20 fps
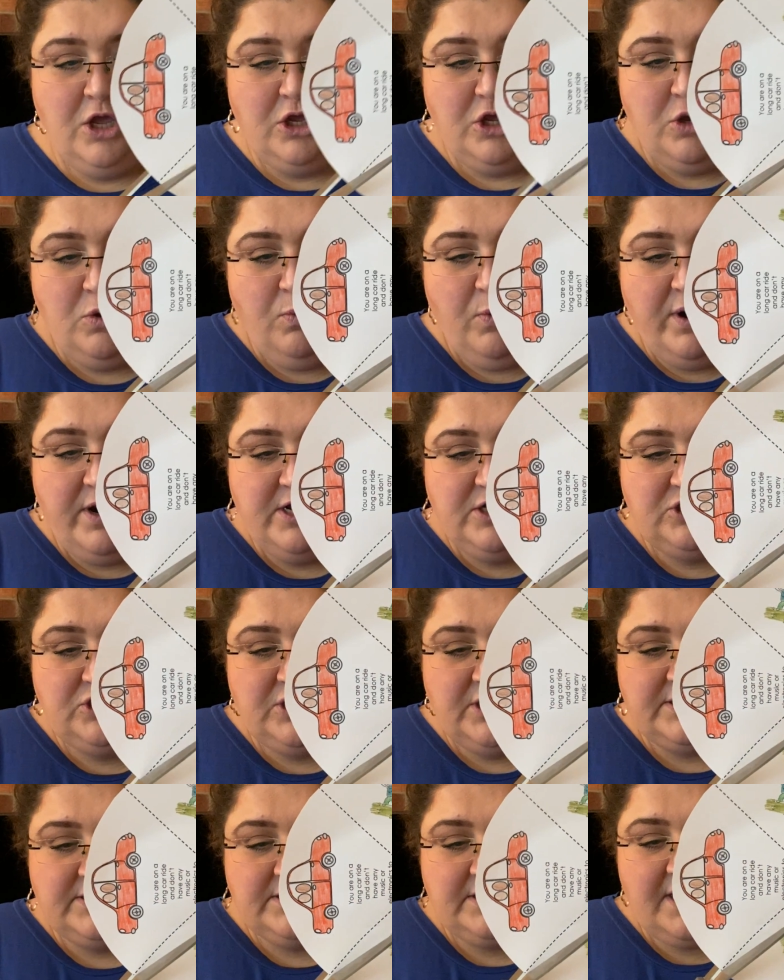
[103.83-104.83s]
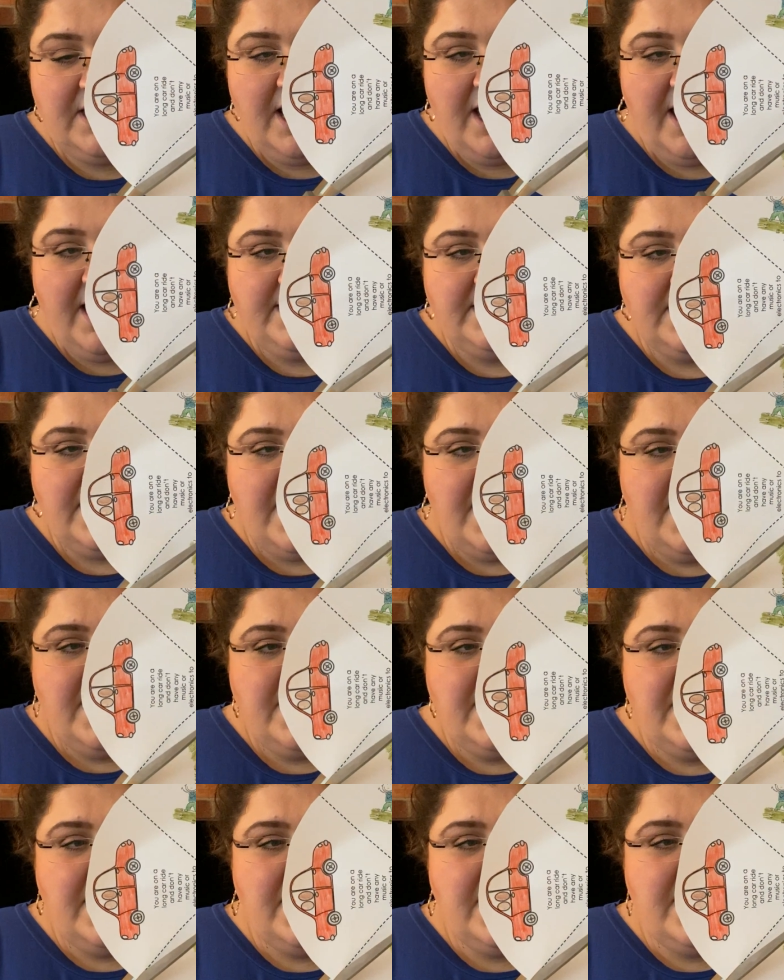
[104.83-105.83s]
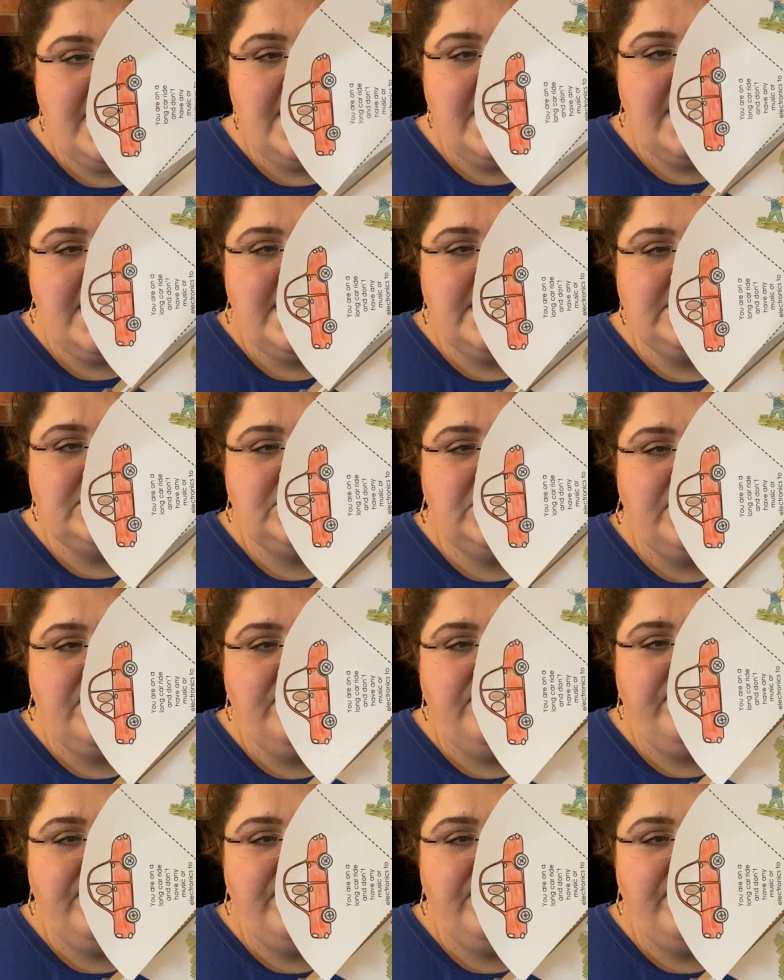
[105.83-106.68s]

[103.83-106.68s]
You want to just cut into the